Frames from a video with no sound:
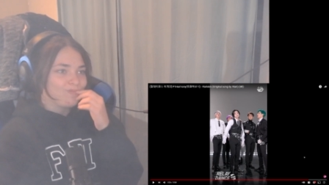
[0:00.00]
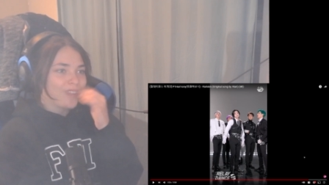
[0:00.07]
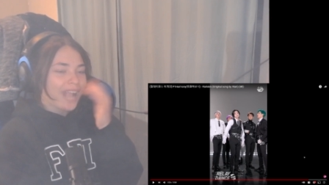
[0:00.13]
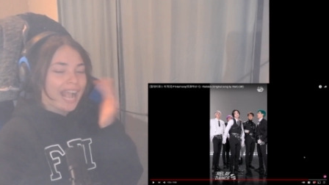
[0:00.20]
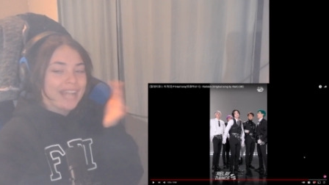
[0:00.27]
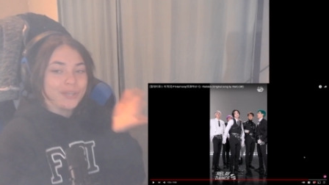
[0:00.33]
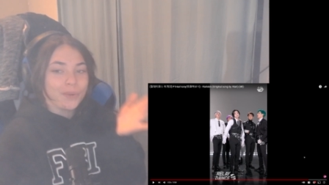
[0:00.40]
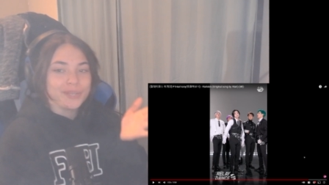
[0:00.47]

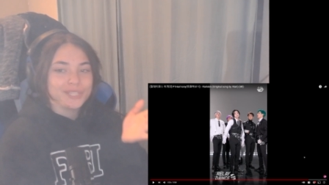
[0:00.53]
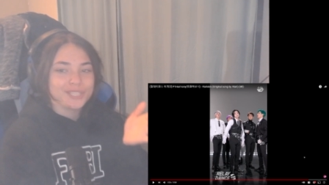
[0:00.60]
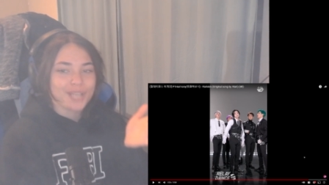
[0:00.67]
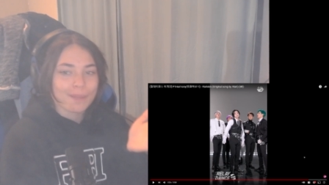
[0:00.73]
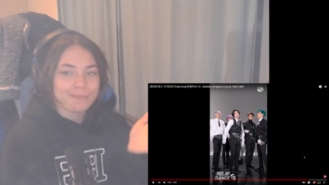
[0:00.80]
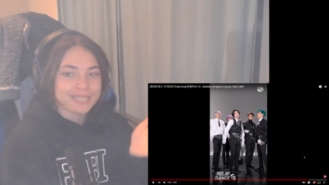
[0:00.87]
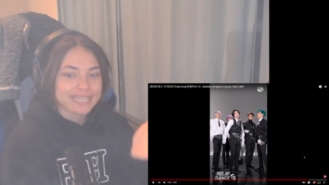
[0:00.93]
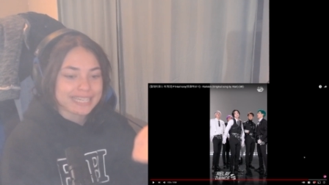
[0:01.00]
I know he's
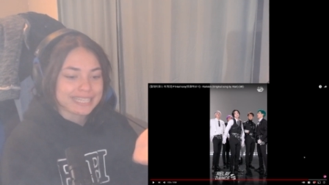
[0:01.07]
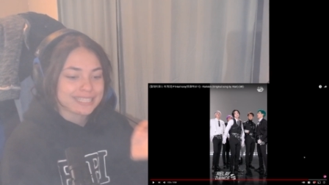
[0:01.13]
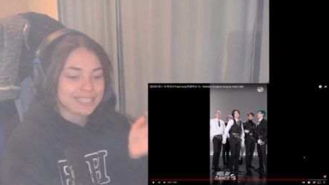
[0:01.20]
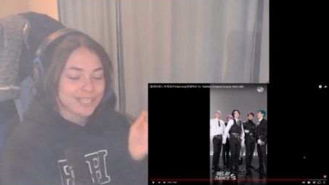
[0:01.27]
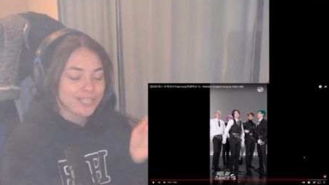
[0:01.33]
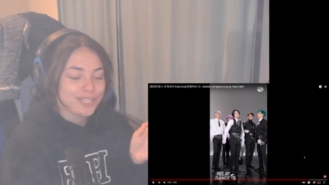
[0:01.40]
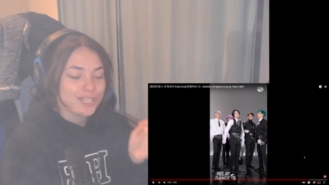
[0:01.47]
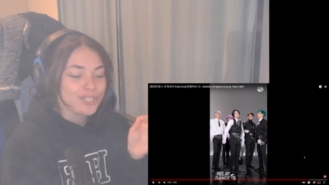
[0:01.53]
Japanese.
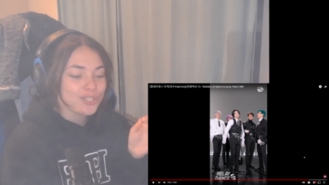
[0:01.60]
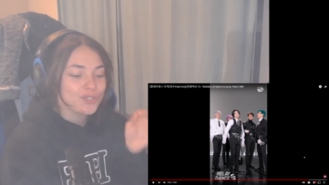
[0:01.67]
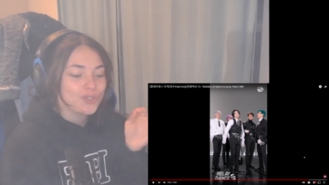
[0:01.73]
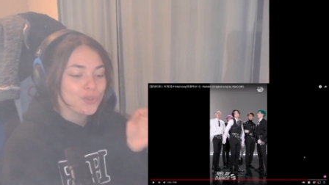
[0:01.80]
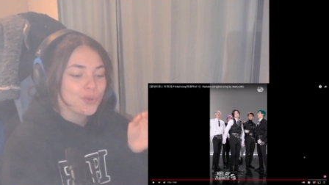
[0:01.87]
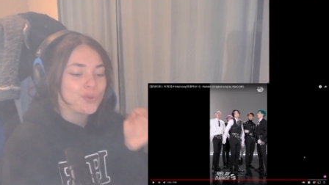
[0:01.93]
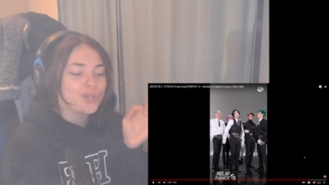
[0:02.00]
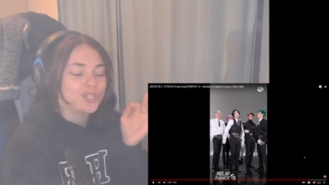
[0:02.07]
This
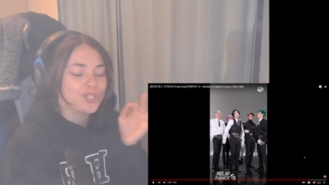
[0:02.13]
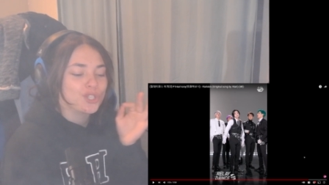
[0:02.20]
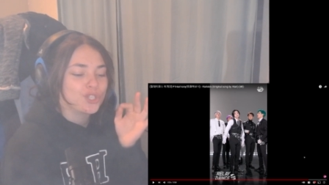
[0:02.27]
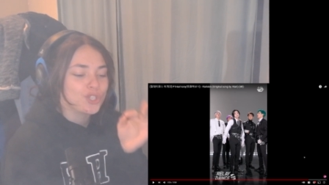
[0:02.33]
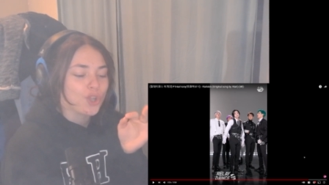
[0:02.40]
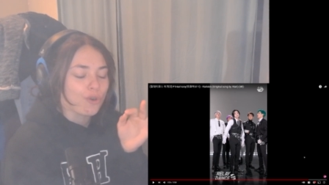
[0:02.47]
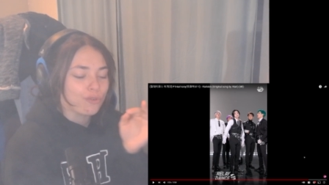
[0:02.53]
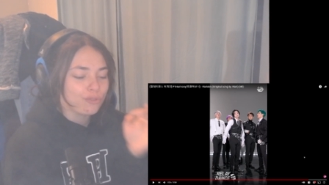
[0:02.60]
dude is
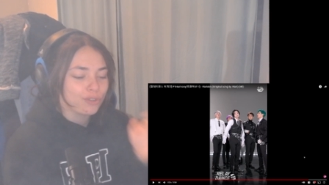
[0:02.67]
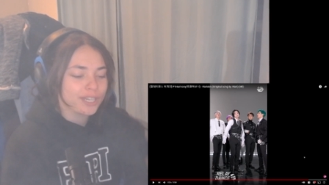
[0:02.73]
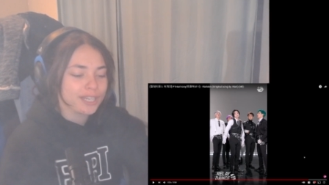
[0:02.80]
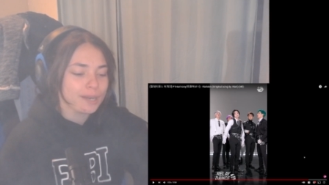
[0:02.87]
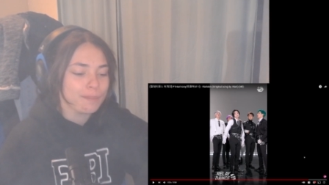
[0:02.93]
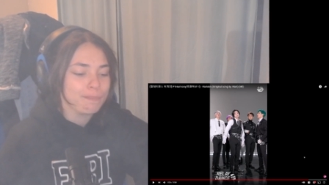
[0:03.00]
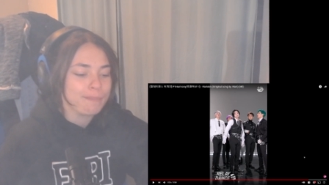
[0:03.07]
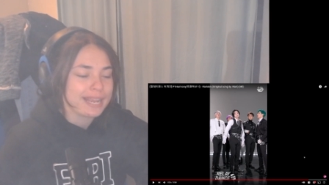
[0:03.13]
so freaking
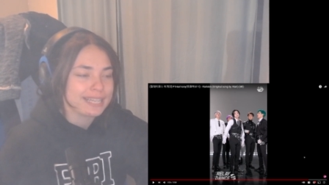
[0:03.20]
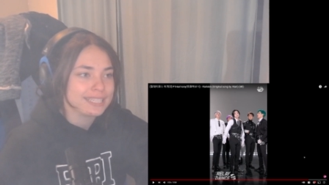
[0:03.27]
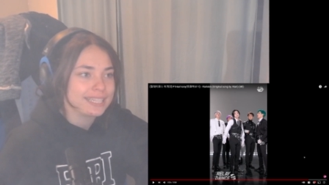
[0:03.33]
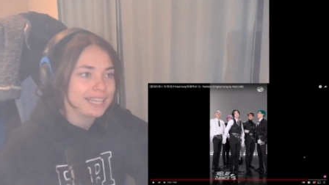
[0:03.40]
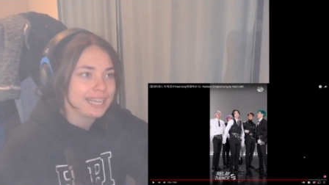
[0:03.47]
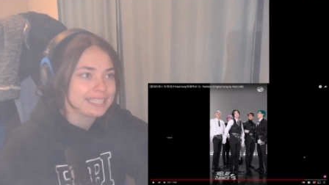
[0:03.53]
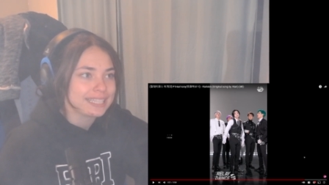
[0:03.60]
amazing at